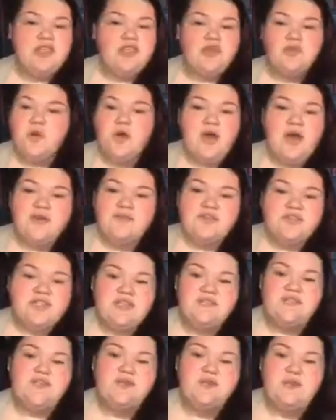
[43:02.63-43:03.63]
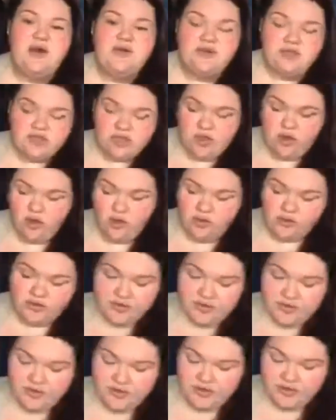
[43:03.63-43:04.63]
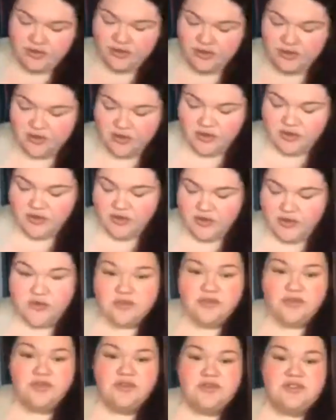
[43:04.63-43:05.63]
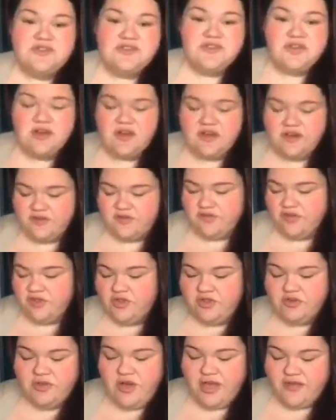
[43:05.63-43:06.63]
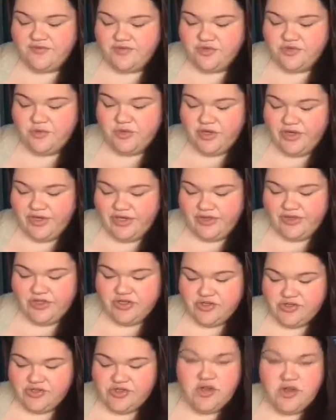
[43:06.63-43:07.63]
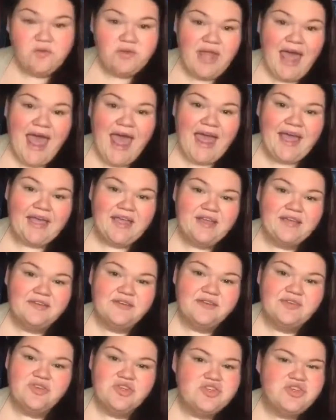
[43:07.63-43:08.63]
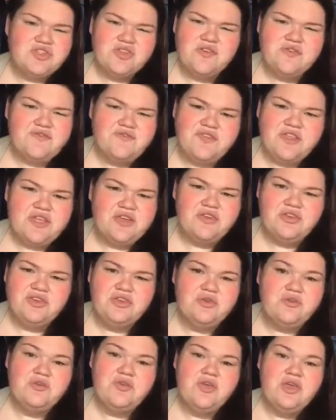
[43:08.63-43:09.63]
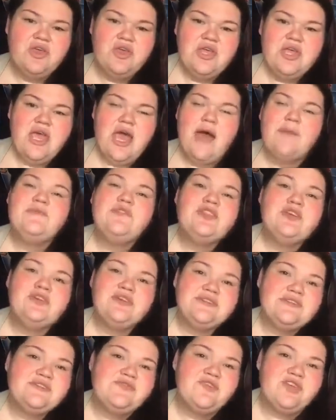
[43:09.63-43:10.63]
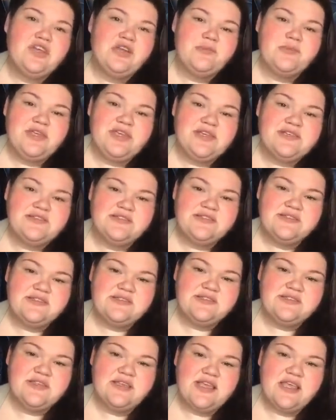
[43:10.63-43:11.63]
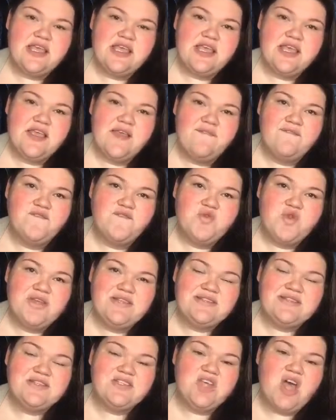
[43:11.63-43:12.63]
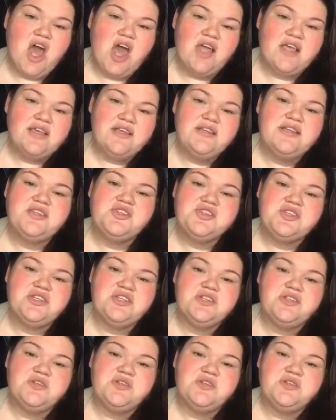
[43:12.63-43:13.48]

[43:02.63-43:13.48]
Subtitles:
You won't ever leave you out in the cold. You deserve. You don't have to worry. There's no lack. There's no fear. There is fear because it's a taught condition.